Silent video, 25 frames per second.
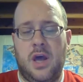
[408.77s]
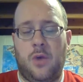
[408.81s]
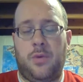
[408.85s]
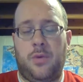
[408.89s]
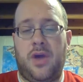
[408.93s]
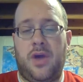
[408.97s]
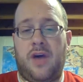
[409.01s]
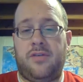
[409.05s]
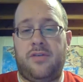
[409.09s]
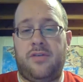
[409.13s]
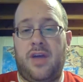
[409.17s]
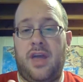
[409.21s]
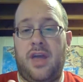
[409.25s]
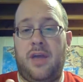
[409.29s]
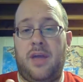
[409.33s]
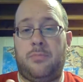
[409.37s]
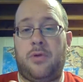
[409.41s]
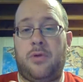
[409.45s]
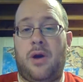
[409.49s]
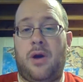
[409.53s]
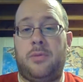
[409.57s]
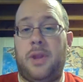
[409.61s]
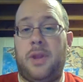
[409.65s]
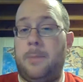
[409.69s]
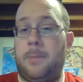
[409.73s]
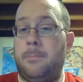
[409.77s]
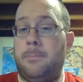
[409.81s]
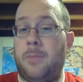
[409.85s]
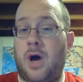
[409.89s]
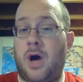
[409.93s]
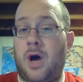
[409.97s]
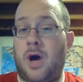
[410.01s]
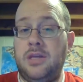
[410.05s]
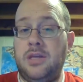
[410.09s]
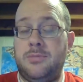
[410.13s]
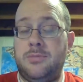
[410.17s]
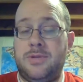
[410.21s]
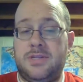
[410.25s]
We have a prominent
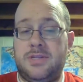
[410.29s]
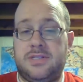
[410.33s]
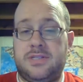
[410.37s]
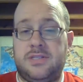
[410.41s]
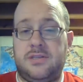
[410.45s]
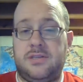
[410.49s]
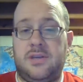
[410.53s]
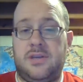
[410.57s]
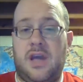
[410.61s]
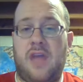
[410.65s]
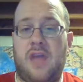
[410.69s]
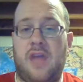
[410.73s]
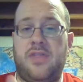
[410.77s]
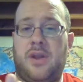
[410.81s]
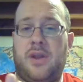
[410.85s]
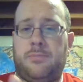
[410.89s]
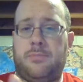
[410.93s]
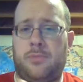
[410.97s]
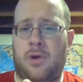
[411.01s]
monument, and then a